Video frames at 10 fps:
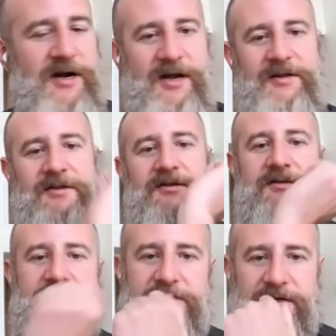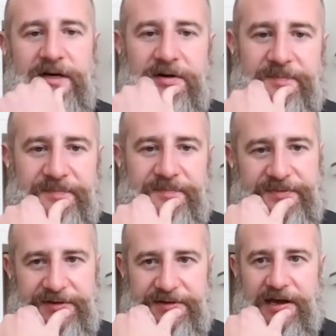out of this?
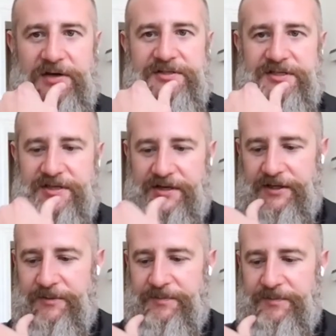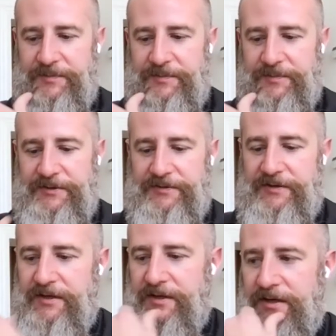How's this going to help
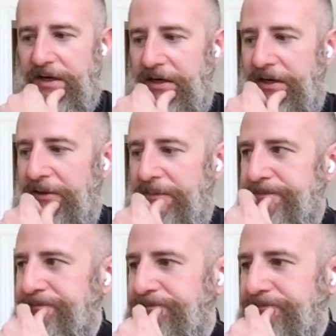you? And